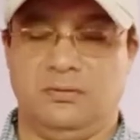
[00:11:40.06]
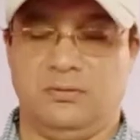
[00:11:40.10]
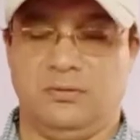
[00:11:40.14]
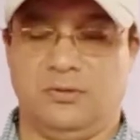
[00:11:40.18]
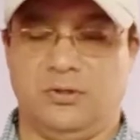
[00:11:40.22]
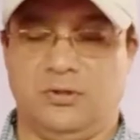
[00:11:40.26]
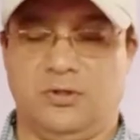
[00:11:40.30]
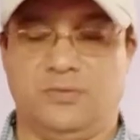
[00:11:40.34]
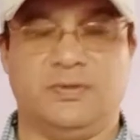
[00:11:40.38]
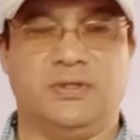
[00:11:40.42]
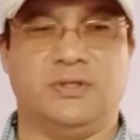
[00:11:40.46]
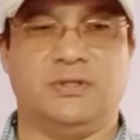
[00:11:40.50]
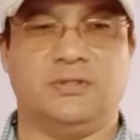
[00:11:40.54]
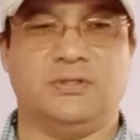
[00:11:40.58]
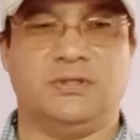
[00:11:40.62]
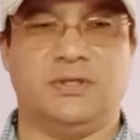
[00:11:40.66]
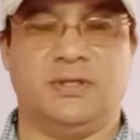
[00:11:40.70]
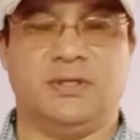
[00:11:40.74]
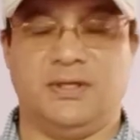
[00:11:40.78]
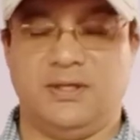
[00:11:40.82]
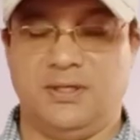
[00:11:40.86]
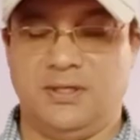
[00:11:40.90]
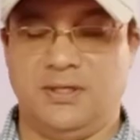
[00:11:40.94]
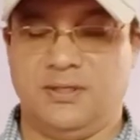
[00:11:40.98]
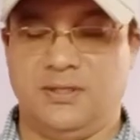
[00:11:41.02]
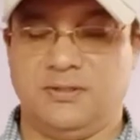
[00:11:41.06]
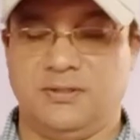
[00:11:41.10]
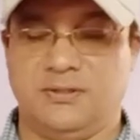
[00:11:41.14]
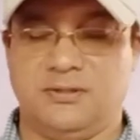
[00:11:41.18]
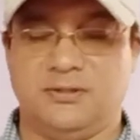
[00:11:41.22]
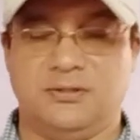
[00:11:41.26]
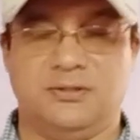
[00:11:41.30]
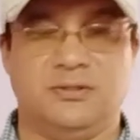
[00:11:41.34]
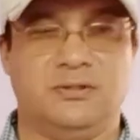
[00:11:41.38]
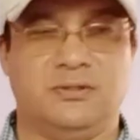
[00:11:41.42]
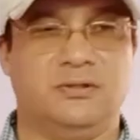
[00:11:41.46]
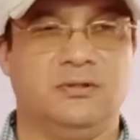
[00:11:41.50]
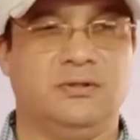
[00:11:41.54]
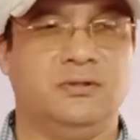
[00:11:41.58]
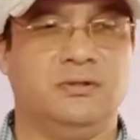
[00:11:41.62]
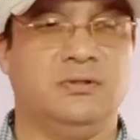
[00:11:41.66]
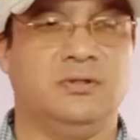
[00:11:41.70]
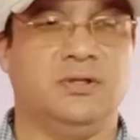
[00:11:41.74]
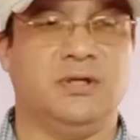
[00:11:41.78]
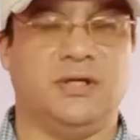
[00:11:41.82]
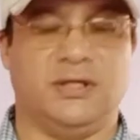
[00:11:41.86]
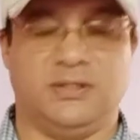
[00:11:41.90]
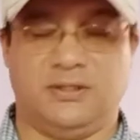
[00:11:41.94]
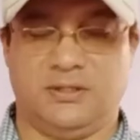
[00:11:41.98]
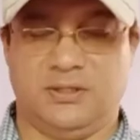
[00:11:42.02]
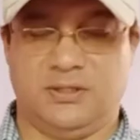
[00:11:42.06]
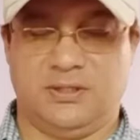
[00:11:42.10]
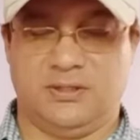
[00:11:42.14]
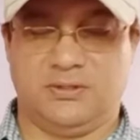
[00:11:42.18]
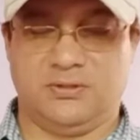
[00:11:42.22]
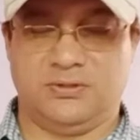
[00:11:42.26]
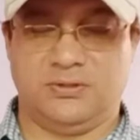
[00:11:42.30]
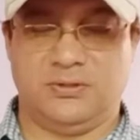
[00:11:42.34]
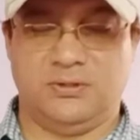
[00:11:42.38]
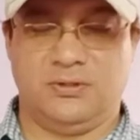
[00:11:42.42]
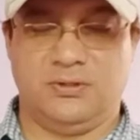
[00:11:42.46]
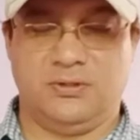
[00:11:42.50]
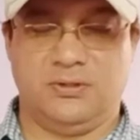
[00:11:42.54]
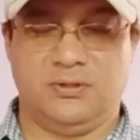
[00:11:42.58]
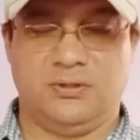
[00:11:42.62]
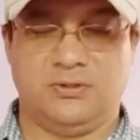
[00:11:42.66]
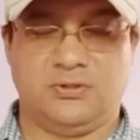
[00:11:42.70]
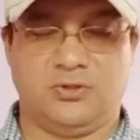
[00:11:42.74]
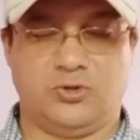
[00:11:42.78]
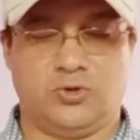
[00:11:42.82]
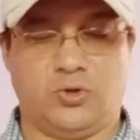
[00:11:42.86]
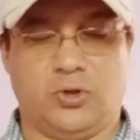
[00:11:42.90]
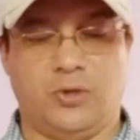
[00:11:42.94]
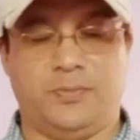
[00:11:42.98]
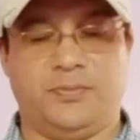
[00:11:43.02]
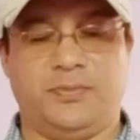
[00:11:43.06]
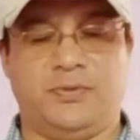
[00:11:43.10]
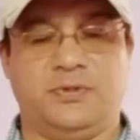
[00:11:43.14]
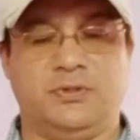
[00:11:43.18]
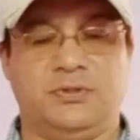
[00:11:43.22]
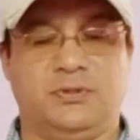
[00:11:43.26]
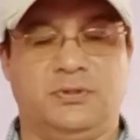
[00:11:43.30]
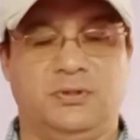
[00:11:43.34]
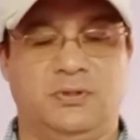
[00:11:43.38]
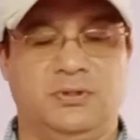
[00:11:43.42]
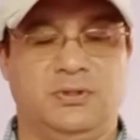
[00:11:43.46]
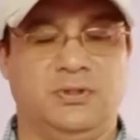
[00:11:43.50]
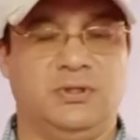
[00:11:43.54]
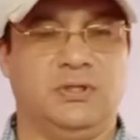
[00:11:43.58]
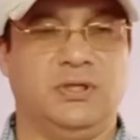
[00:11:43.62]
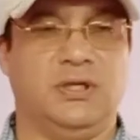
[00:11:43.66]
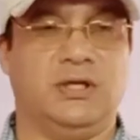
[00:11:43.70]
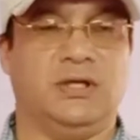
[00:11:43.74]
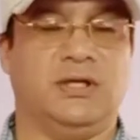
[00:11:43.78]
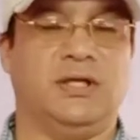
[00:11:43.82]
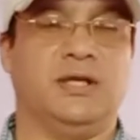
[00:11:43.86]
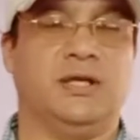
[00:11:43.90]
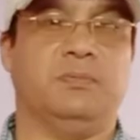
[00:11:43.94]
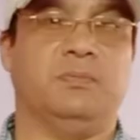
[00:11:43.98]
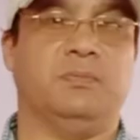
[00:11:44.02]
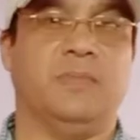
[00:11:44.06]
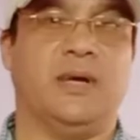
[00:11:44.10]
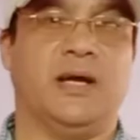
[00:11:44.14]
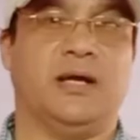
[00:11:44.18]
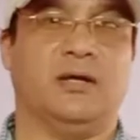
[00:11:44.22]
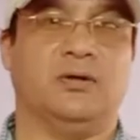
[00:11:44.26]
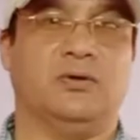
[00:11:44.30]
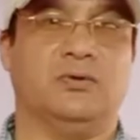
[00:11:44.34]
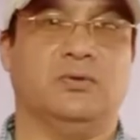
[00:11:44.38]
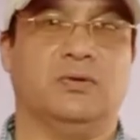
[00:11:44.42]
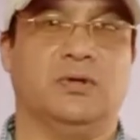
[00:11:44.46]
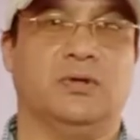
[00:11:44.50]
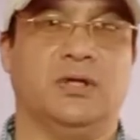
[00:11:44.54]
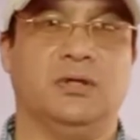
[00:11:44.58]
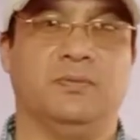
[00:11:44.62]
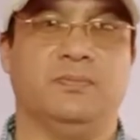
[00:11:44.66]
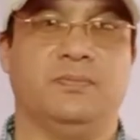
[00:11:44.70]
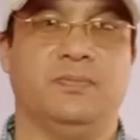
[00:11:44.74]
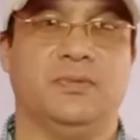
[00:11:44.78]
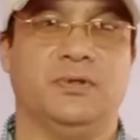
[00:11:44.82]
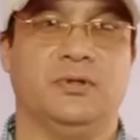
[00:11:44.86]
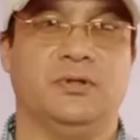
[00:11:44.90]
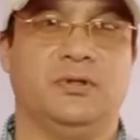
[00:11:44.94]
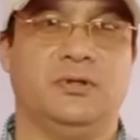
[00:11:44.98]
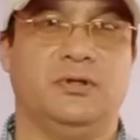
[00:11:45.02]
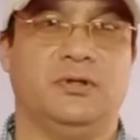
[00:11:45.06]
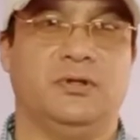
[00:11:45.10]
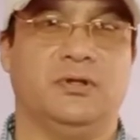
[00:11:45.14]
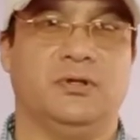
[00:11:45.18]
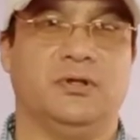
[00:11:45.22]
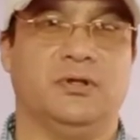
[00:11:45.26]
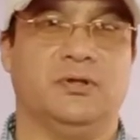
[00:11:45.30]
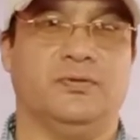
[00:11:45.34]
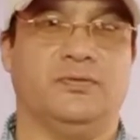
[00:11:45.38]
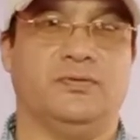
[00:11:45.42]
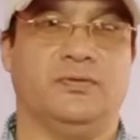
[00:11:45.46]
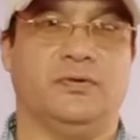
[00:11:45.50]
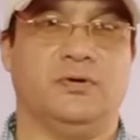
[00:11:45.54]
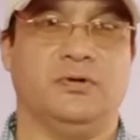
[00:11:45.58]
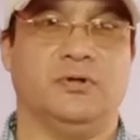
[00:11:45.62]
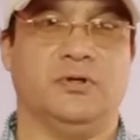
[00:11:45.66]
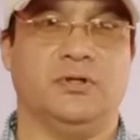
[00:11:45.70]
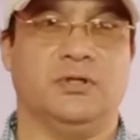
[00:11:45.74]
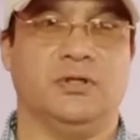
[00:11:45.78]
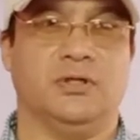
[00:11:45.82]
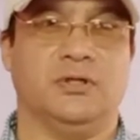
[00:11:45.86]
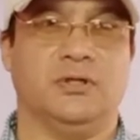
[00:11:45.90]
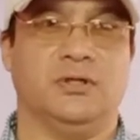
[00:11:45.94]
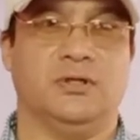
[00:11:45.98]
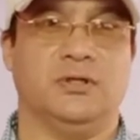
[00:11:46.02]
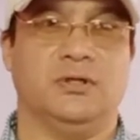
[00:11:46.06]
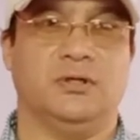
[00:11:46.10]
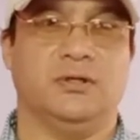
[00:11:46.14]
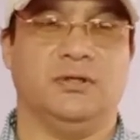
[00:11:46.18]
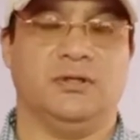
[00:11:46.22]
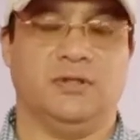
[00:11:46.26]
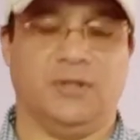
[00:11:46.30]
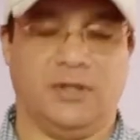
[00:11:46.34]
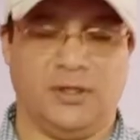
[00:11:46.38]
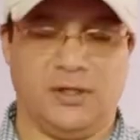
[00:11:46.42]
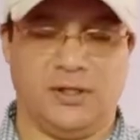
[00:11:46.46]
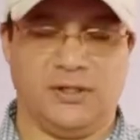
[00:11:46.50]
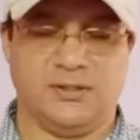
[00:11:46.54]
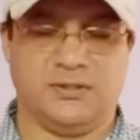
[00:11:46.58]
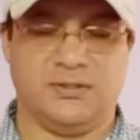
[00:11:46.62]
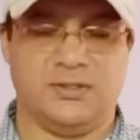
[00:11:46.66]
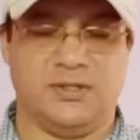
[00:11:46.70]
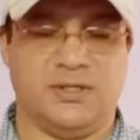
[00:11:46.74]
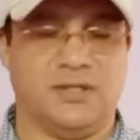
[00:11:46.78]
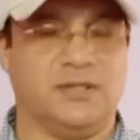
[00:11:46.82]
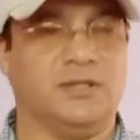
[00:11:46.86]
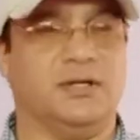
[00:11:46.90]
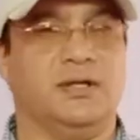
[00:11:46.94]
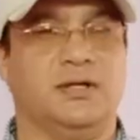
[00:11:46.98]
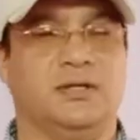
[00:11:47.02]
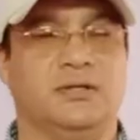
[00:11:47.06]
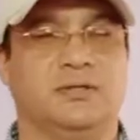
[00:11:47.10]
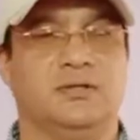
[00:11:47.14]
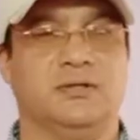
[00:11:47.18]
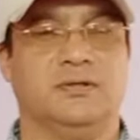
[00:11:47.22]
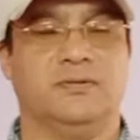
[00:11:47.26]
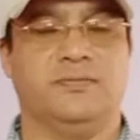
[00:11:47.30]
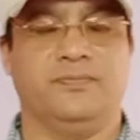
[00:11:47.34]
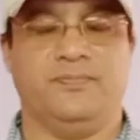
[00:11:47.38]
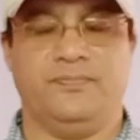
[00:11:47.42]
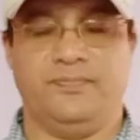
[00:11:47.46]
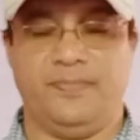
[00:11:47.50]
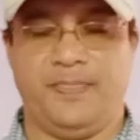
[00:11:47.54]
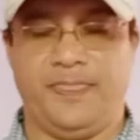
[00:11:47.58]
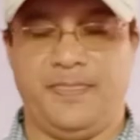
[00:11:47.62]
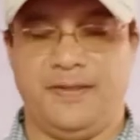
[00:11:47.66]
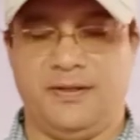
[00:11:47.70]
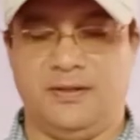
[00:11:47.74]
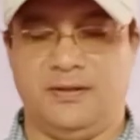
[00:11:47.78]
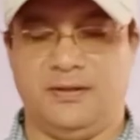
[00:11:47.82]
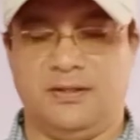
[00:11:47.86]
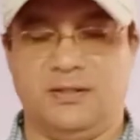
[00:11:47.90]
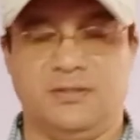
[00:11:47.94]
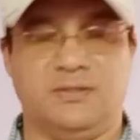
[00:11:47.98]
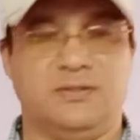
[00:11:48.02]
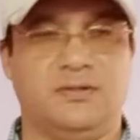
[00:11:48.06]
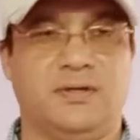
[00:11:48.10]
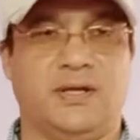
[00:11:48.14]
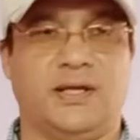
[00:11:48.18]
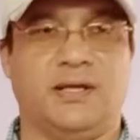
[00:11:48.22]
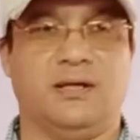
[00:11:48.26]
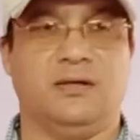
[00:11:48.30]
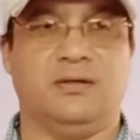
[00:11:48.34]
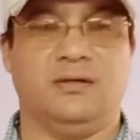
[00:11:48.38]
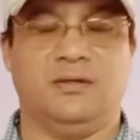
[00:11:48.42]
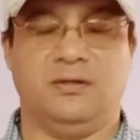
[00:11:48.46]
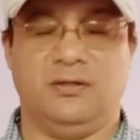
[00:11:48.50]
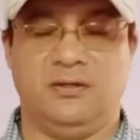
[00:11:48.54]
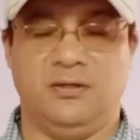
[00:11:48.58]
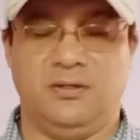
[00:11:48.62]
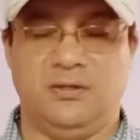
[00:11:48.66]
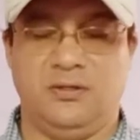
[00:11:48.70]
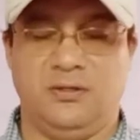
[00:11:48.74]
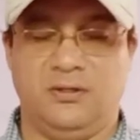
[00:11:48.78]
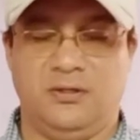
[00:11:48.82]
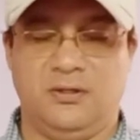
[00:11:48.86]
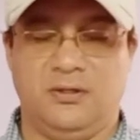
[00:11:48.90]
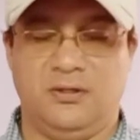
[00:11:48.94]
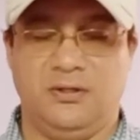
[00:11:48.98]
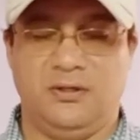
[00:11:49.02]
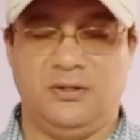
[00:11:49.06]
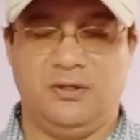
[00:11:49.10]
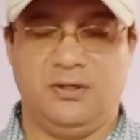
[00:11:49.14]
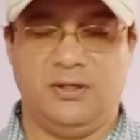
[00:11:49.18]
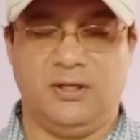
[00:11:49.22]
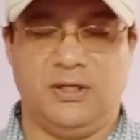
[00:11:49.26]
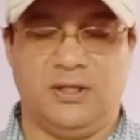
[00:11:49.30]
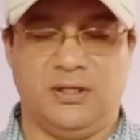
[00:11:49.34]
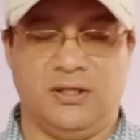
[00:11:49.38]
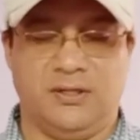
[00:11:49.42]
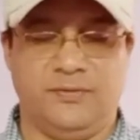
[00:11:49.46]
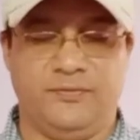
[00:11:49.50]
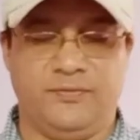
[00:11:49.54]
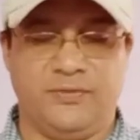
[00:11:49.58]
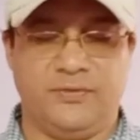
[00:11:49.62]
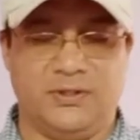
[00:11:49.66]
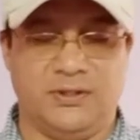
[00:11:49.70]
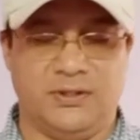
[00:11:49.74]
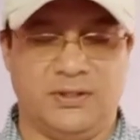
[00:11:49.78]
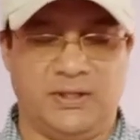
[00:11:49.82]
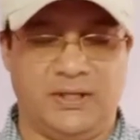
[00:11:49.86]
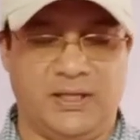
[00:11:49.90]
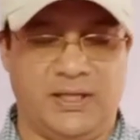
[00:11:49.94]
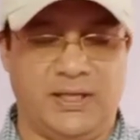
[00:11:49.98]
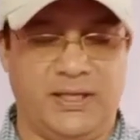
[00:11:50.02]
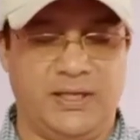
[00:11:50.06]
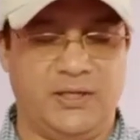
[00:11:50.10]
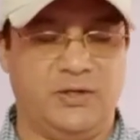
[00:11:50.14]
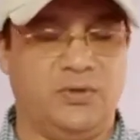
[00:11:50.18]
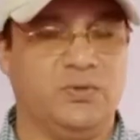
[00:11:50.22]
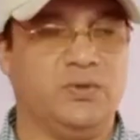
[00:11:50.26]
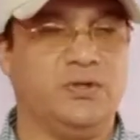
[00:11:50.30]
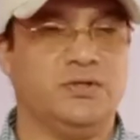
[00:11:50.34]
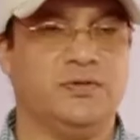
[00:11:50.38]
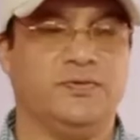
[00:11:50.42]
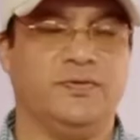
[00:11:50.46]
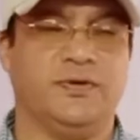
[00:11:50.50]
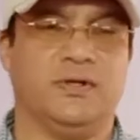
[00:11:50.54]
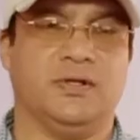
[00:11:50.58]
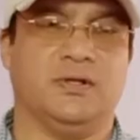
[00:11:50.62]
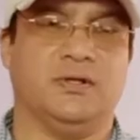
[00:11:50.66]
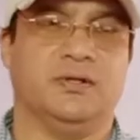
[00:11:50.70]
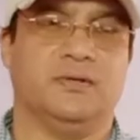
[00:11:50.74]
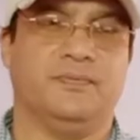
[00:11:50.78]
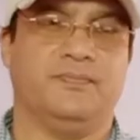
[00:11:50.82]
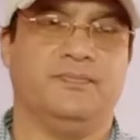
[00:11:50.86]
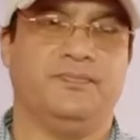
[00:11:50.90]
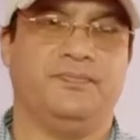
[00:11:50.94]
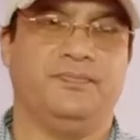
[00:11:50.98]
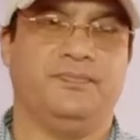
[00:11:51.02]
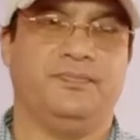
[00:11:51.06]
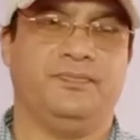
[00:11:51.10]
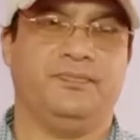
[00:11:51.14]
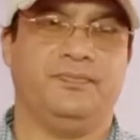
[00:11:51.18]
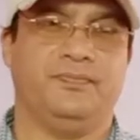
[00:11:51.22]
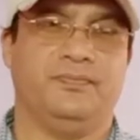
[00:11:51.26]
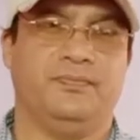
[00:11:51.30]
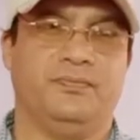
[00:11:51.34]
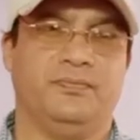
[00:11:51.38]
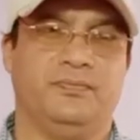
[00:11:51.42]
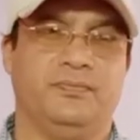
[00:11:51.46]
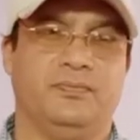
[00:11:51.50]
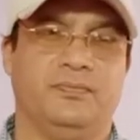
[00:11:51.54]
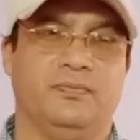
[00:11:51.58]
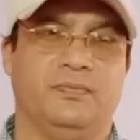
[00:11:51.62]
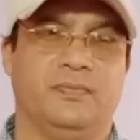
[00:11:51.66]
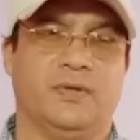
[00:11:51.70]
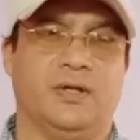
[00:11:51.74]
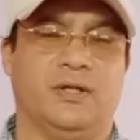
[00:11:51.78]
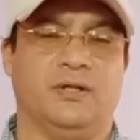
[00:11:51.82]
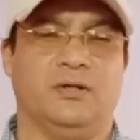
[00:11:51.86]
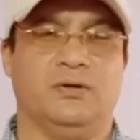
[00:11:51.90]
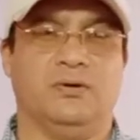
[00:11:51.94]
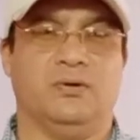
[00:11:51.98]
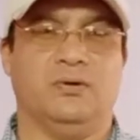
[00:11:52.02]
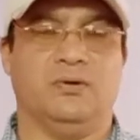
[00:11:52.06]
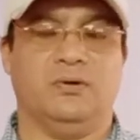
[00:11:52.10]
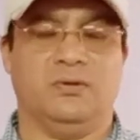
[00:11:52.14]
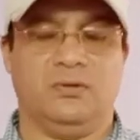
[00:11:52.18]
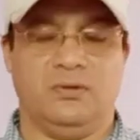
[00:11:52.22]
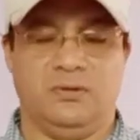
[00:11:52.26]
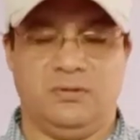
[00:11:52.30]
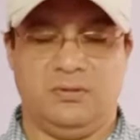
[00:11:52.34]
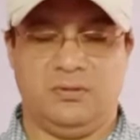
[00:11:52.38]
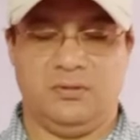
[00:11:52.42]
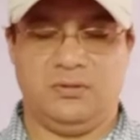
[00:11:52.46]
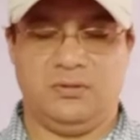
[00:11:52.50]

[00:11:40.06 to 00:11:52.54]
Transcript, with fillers: of these eight athletes stopped and came back to help the fallen youngest athlete in the track and lifted the lad to his feet and they all